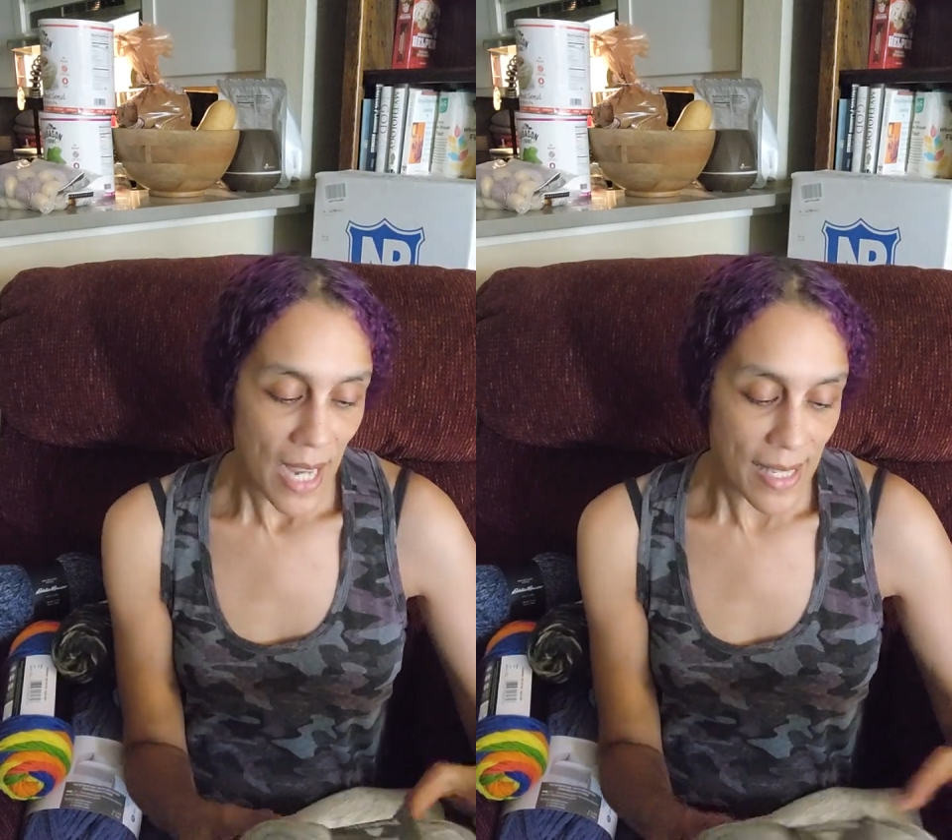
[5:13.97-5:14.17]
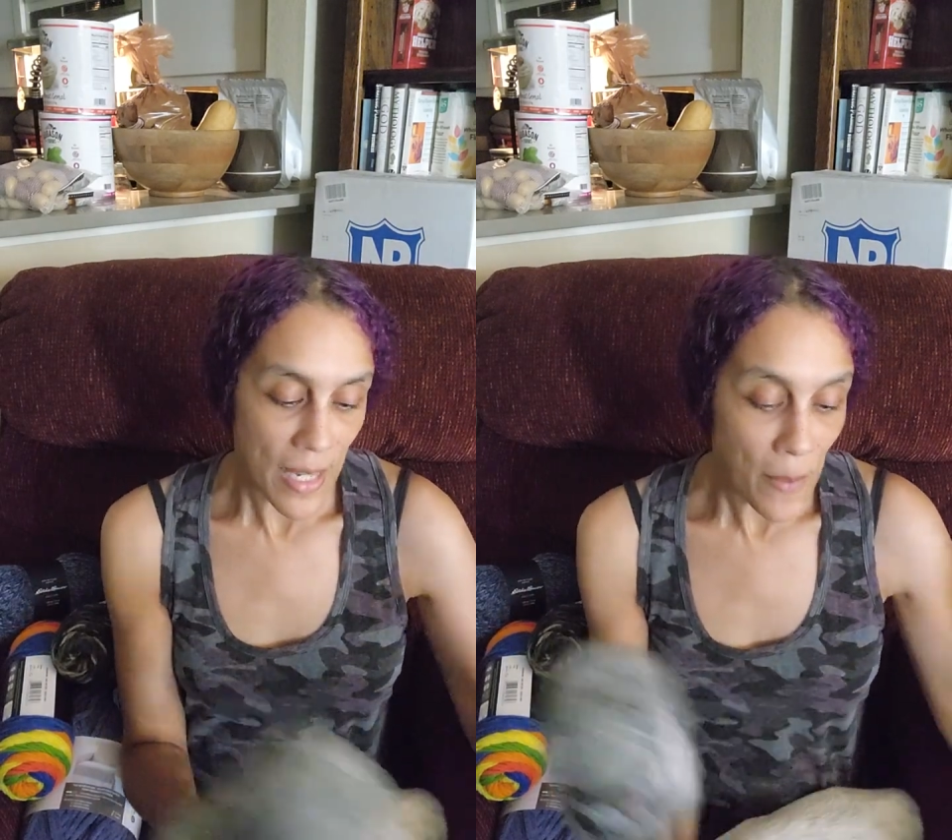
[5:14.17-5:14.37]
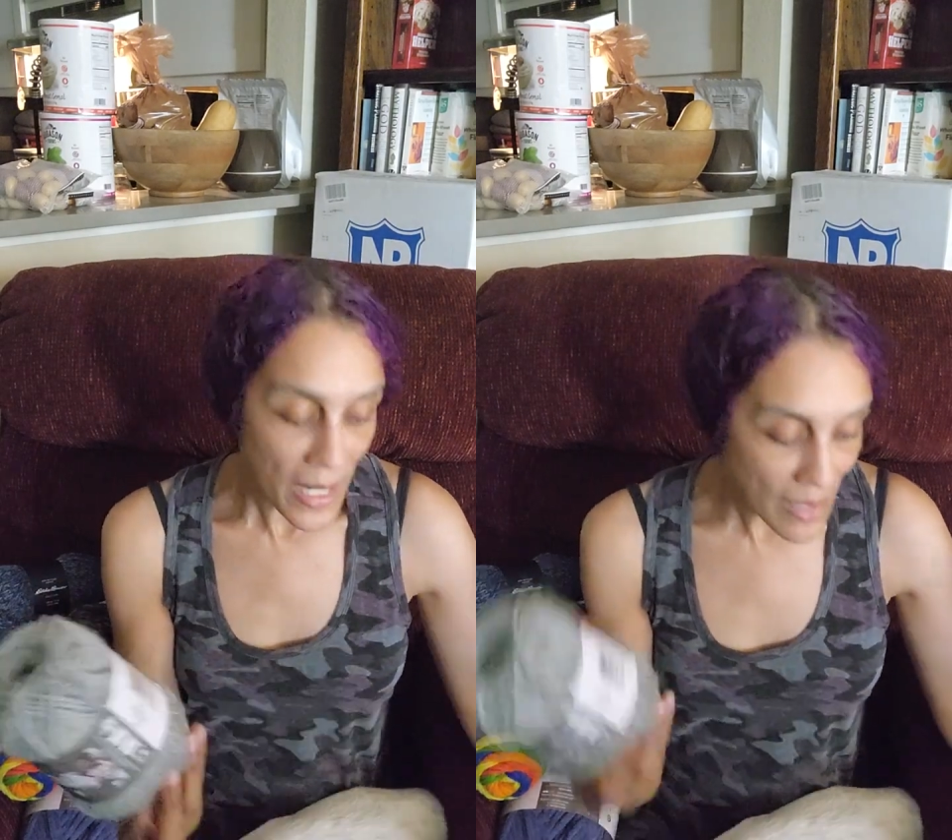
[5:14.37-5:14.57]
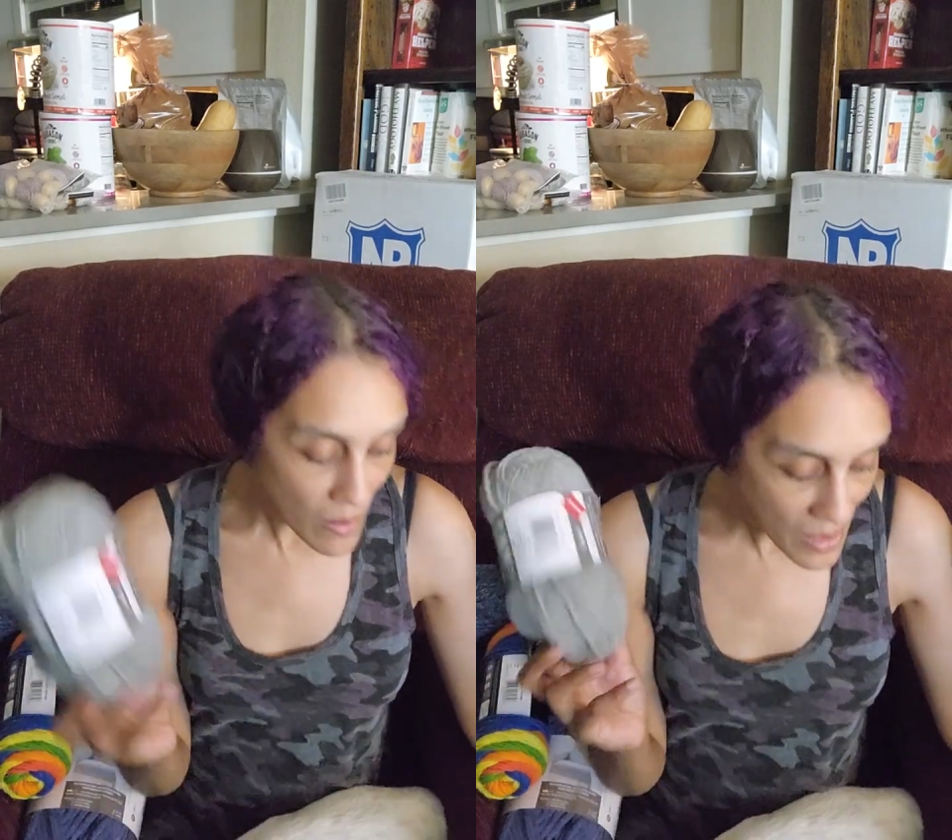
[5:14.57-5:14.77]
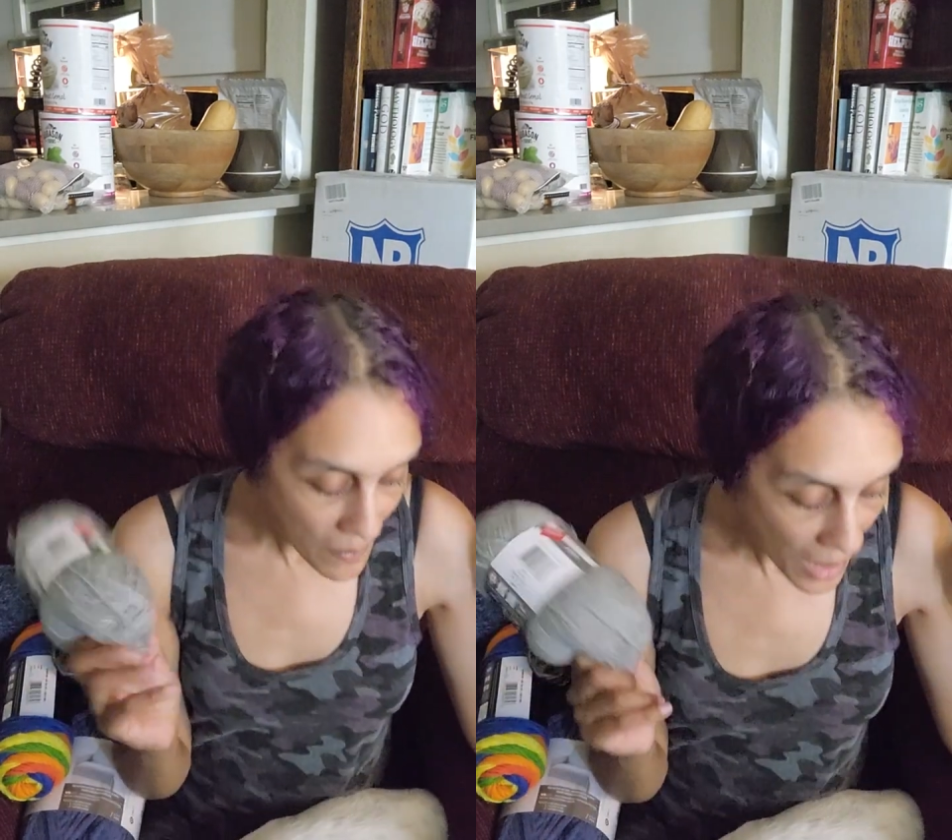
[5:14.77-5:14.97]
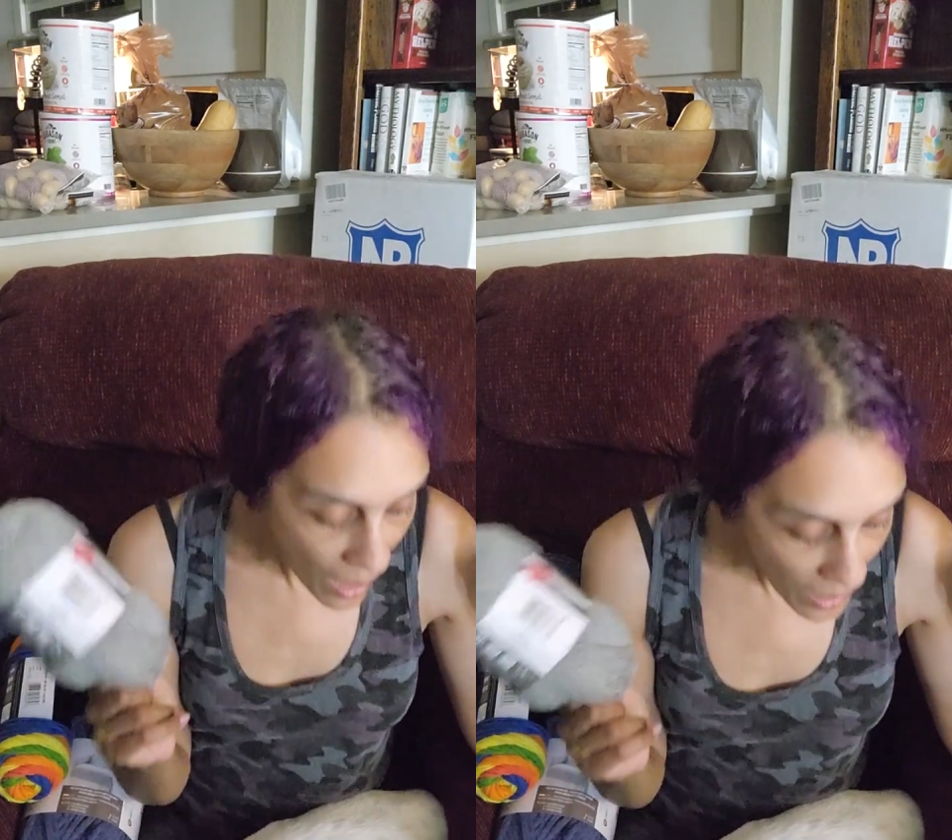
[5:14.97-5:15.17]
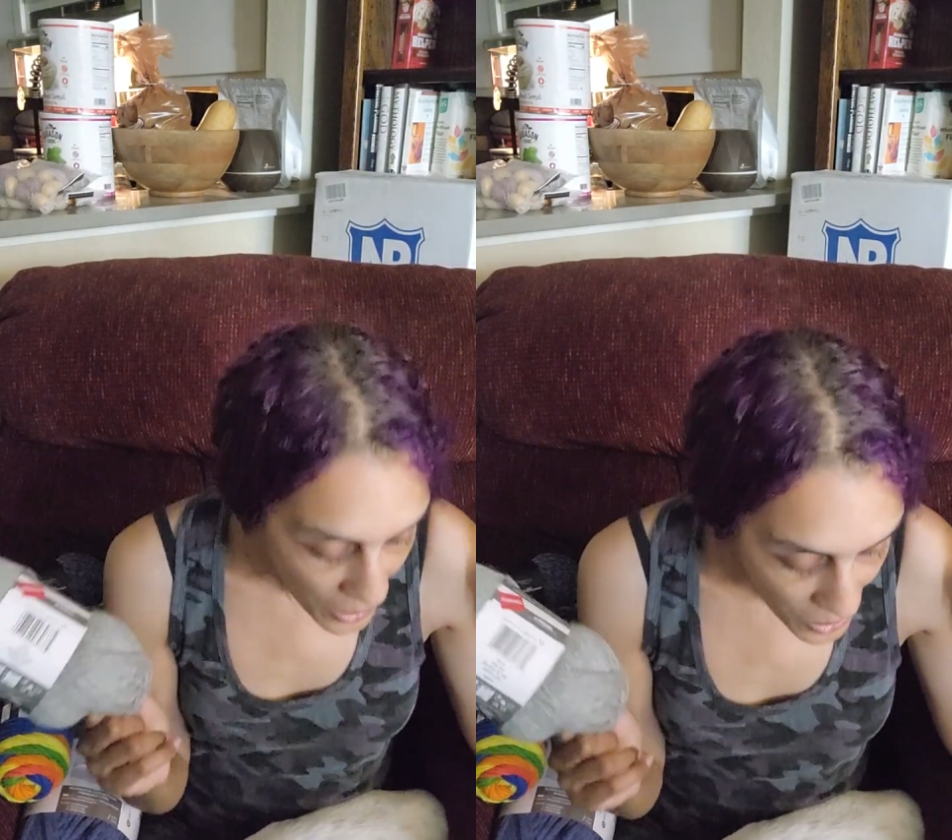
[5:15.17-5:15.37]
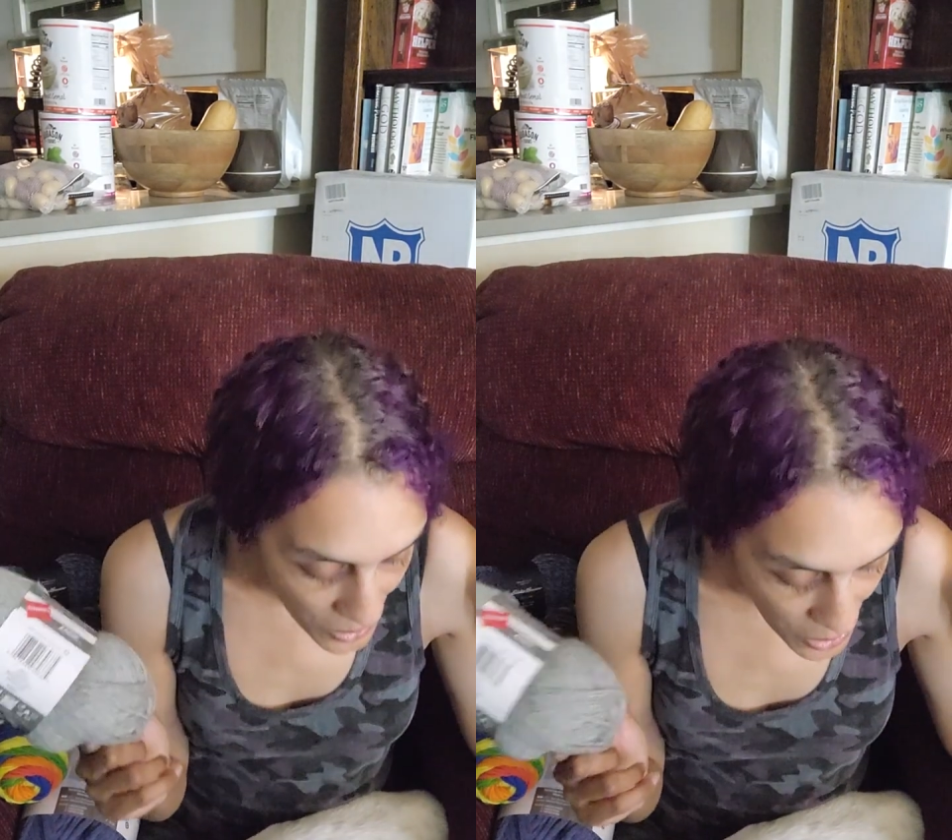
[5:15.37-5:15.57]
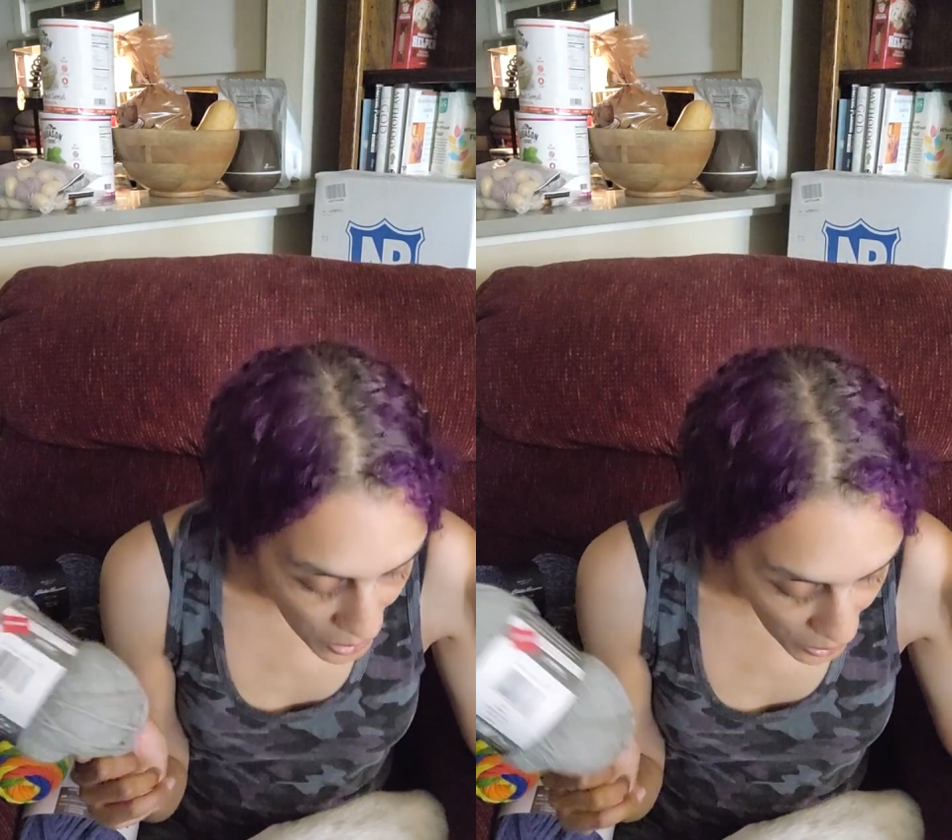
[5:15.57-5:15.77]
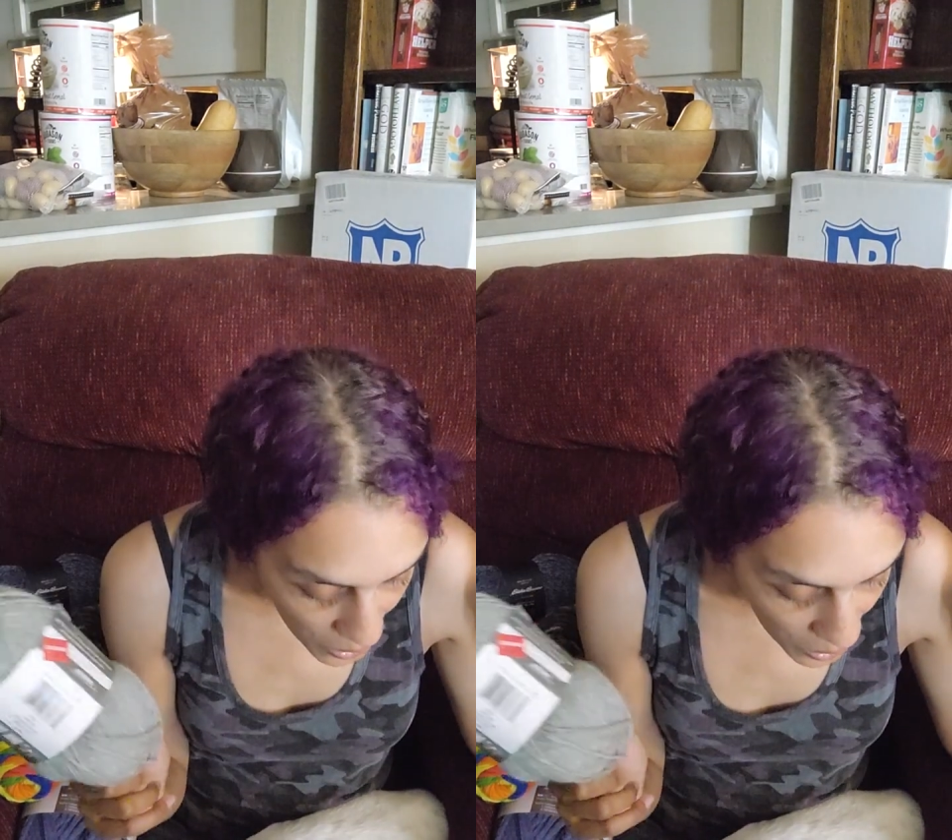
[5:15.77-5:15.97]
because he picked out some colors
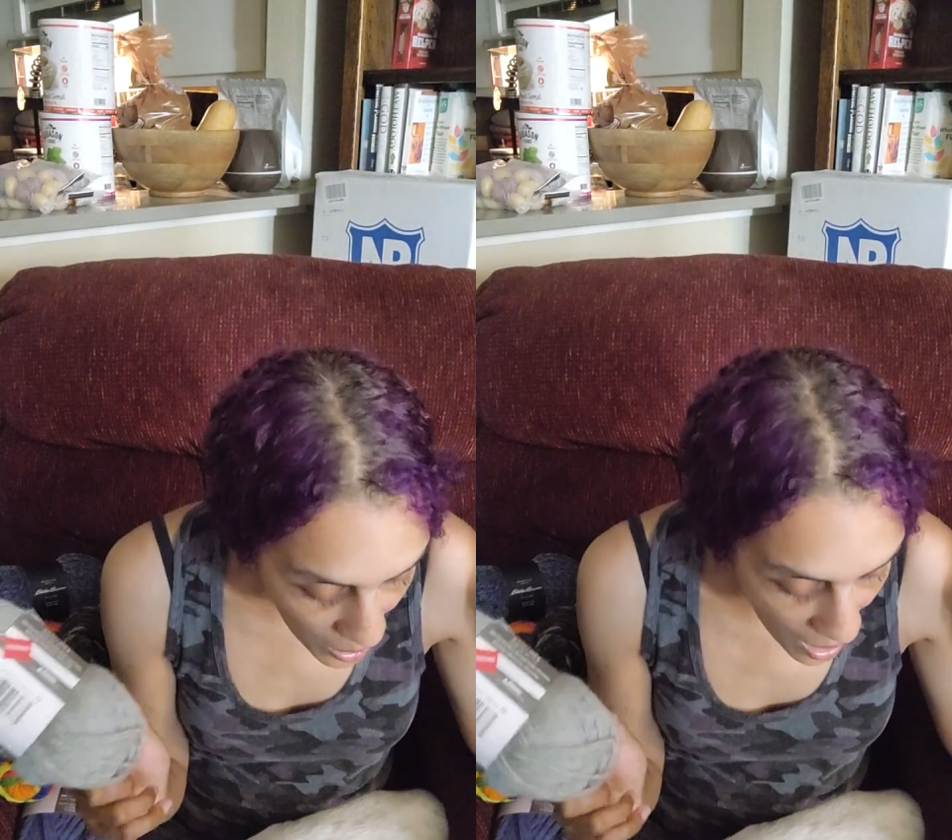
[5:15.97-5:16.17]
too.